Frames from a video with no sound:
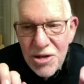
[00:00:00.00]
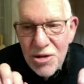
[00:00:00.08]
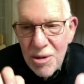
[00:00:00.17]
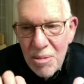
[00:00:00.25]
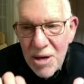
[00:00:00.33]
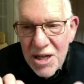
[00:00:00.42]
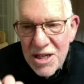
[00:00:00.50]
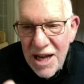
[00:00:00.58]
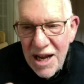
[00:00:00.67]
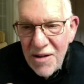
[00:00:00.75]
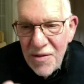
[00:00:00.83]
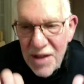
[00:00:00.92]
dribbling
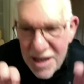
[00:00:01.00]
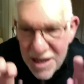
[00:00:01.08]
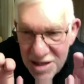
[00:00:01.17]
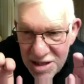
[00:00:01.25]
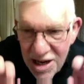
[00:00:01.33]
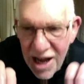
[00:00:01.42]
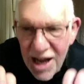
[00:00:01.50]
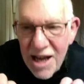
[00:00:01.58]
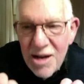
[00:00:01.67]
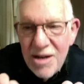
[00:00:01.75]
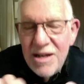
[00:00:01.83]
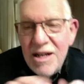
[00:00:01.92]
down the inside